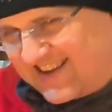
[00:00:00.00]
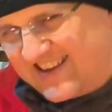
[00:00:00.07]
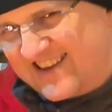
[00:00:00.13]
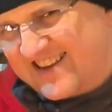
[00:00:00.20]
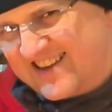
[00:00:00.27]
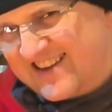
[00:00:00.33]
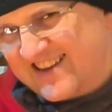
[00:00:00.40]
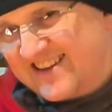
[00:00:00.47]

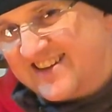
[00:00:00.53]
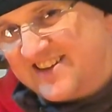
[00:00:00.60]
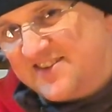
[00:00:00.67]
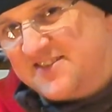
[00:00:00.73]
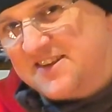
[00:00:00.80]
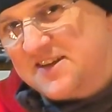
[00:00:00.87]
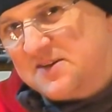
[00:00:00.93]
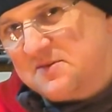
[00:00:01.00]
You
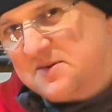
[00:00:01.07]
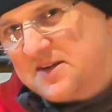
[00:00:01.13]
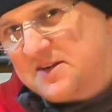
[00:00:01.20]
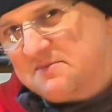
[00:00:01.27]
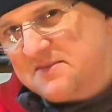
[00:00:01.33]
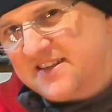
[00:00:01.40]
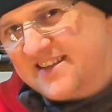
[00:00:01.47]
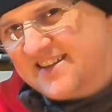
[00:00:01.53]
thinking what
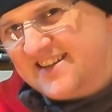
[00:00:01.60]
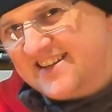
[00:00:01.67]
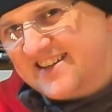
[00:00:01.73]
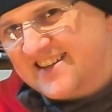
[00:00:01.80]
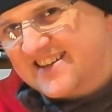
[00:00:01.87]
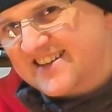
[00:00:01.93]
I'm thinking?